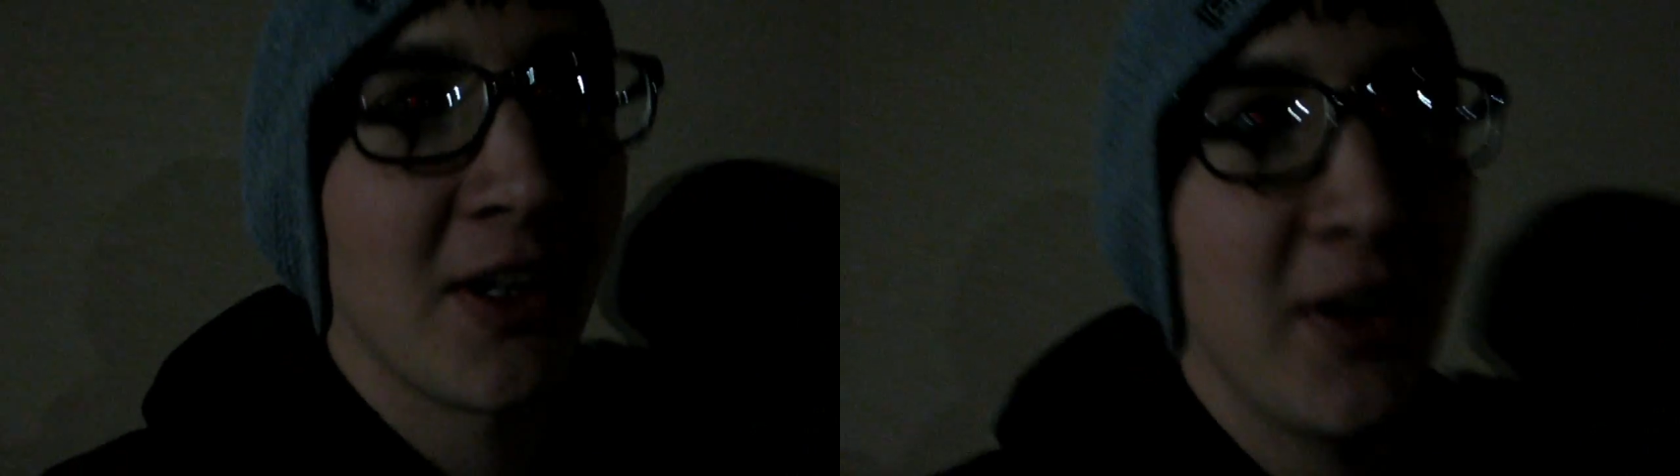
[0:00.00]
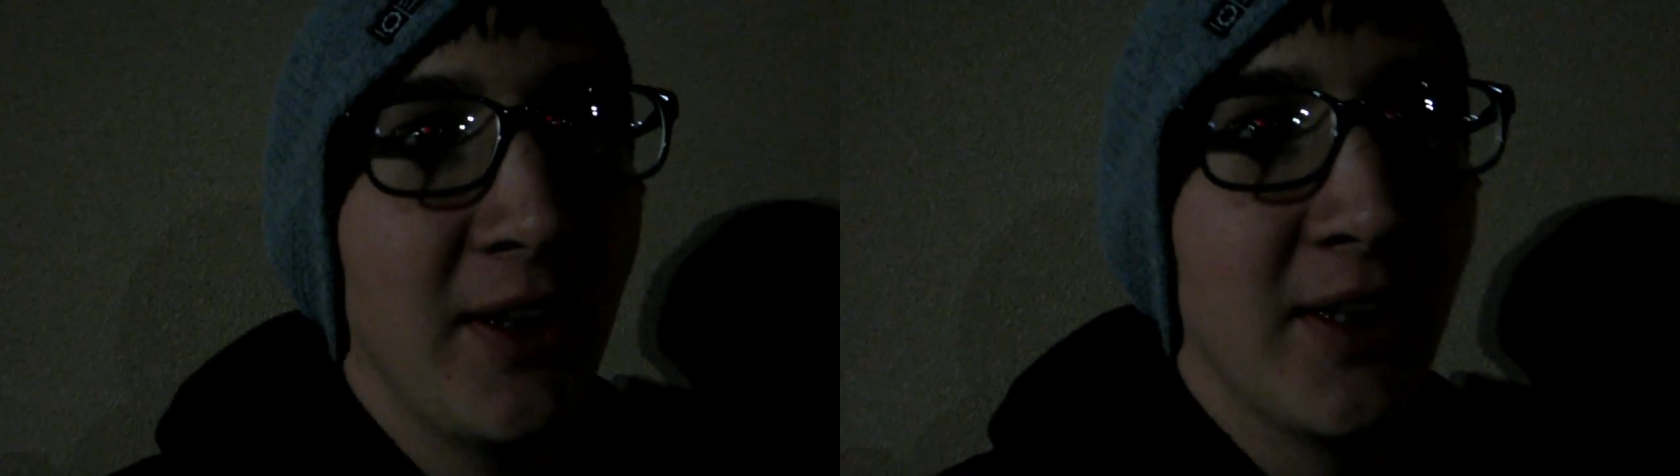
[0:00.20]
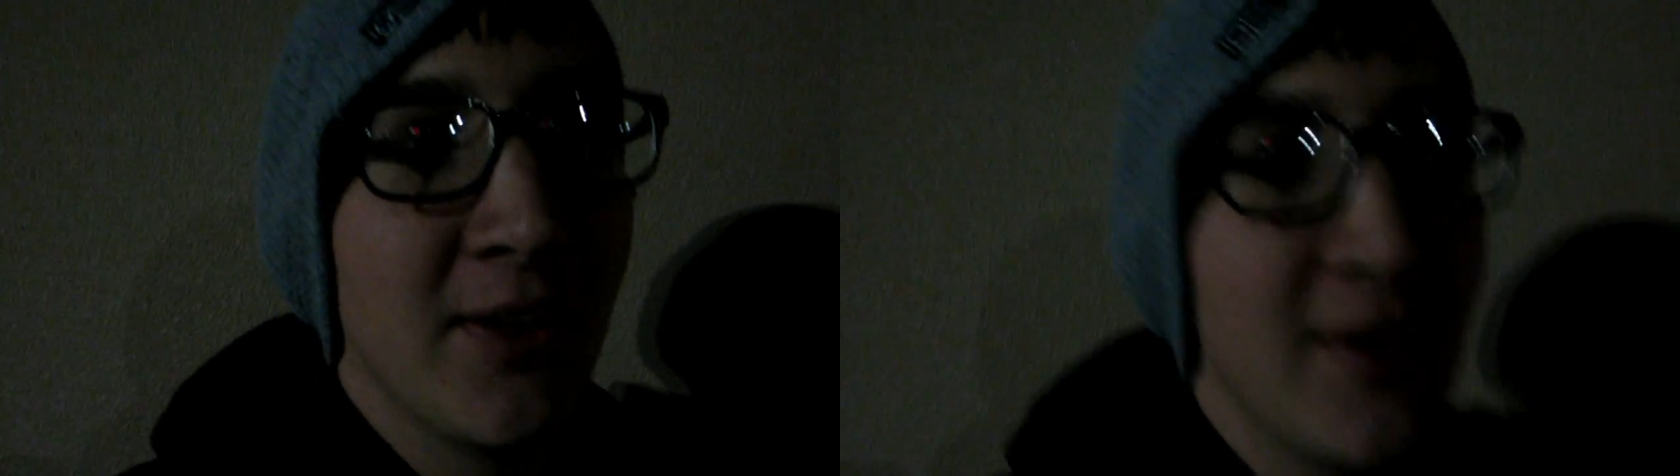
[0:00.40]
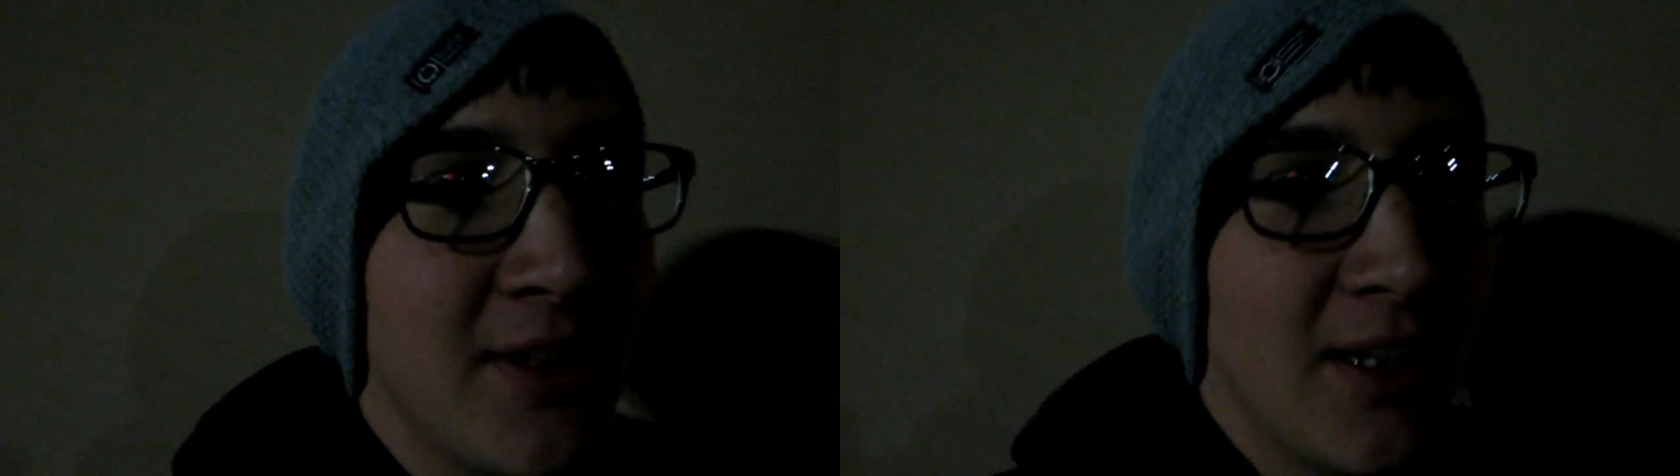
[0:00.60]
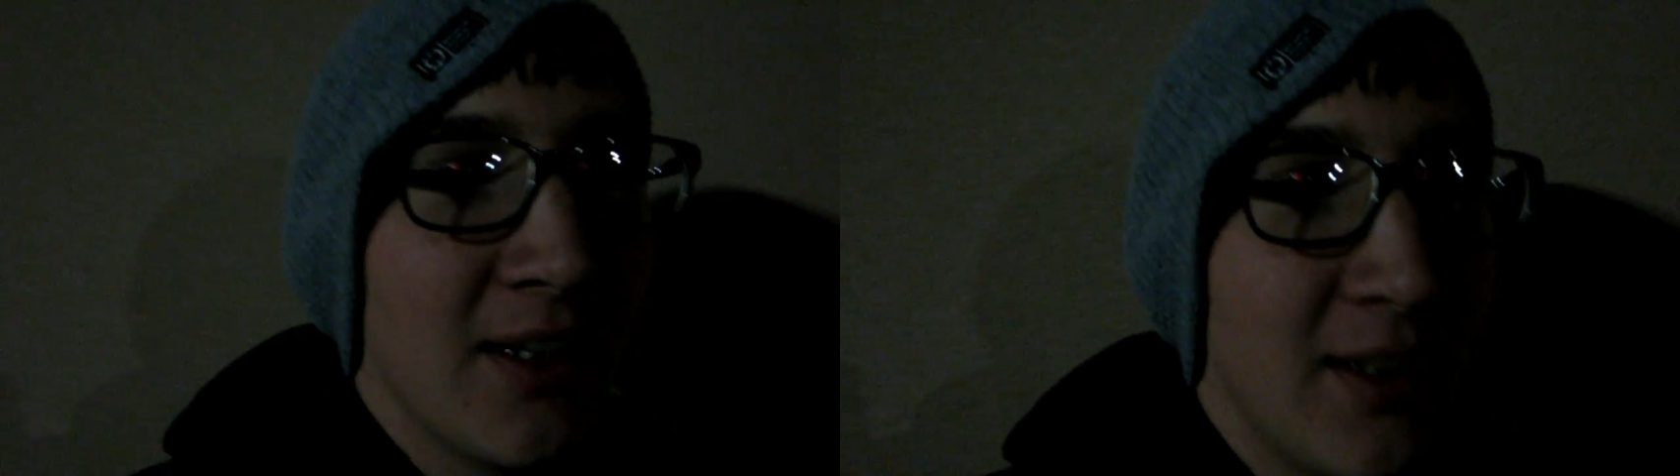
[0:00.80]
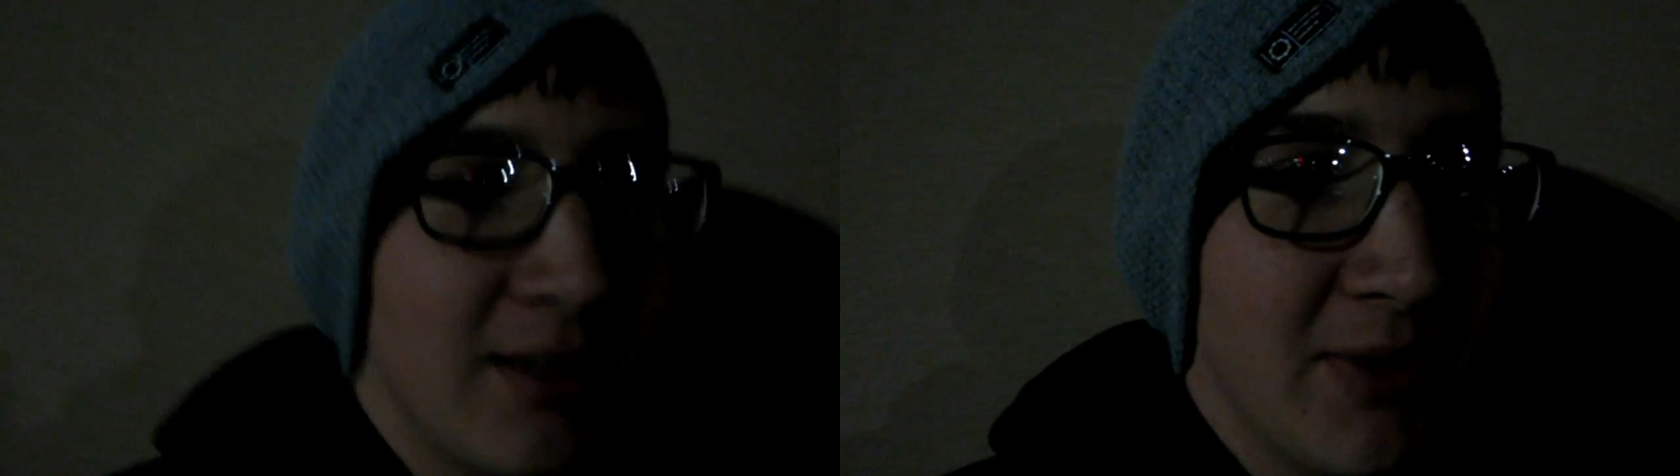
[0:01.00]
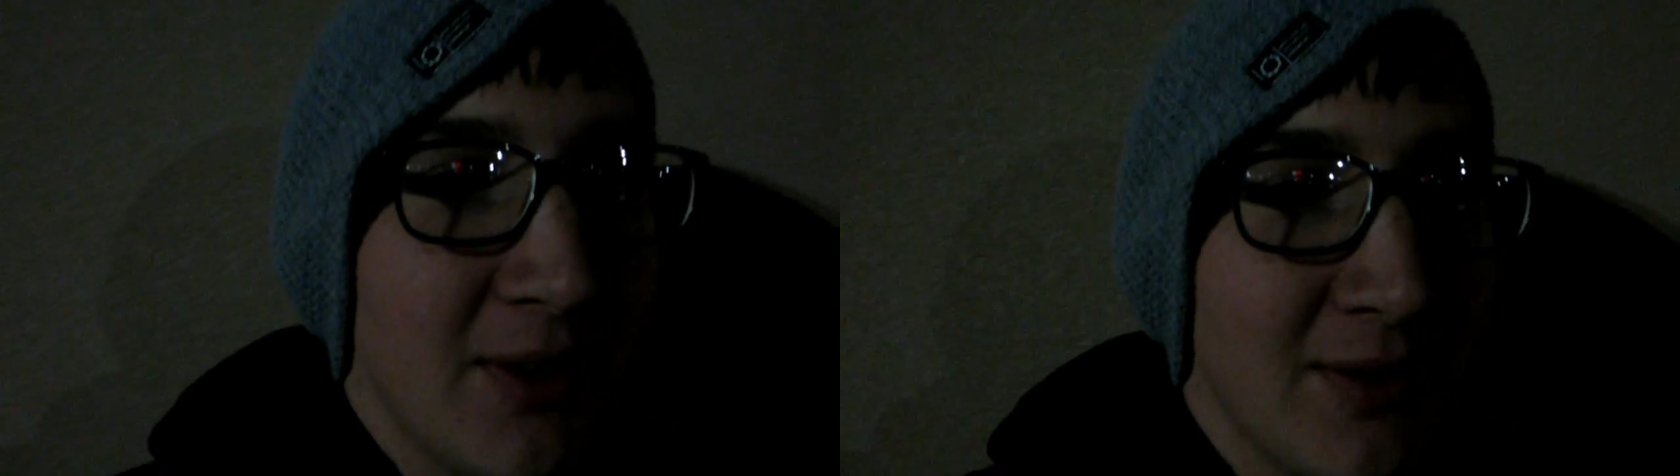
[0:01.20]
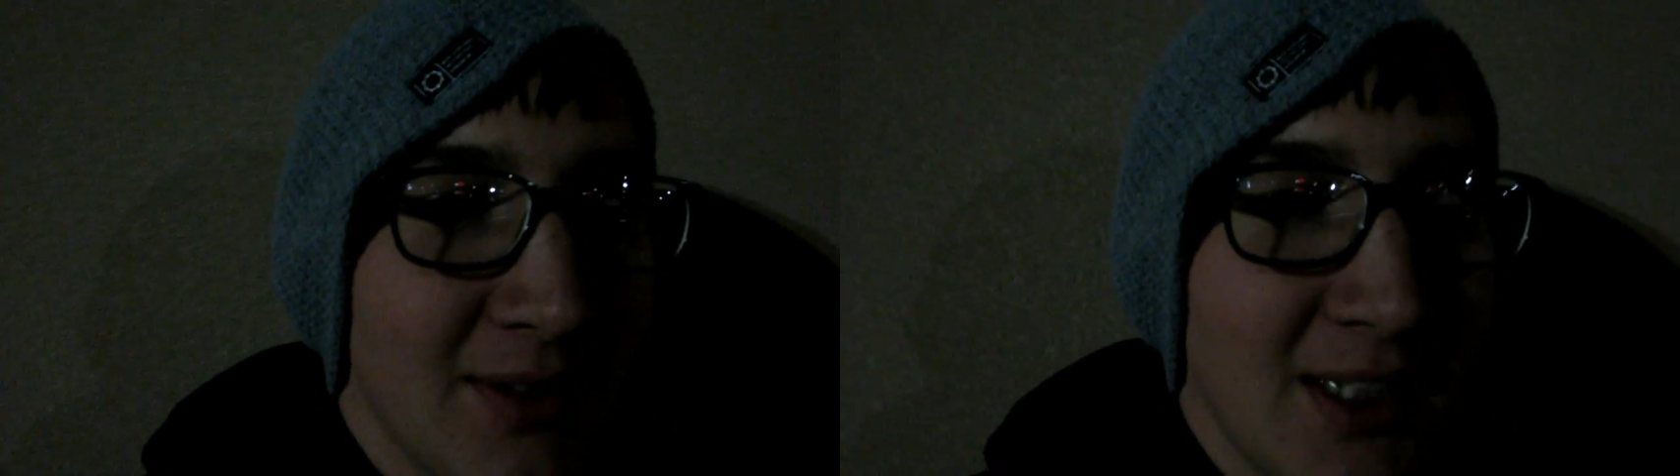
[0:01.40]
clues. If you
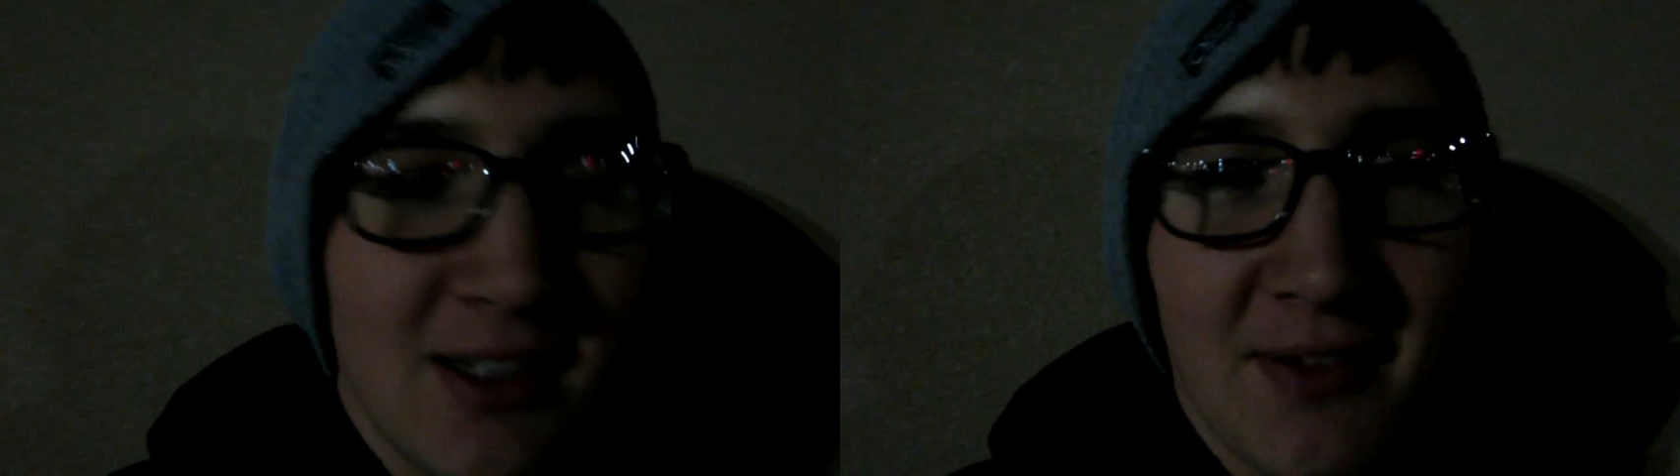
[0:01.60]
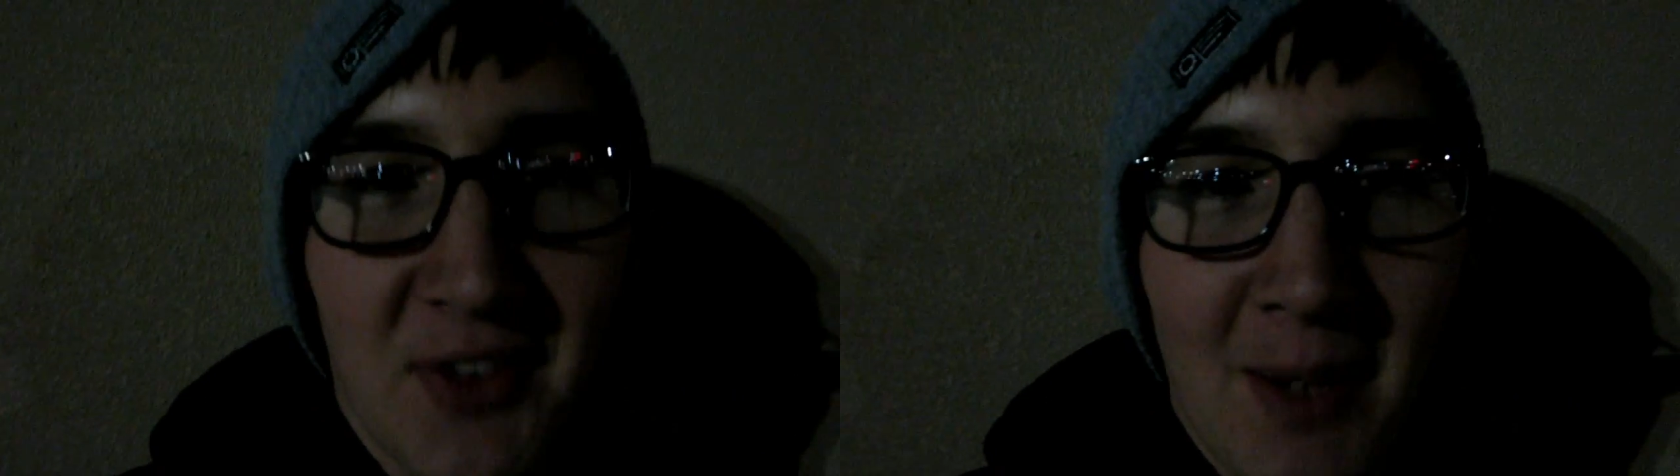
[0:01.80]
if you're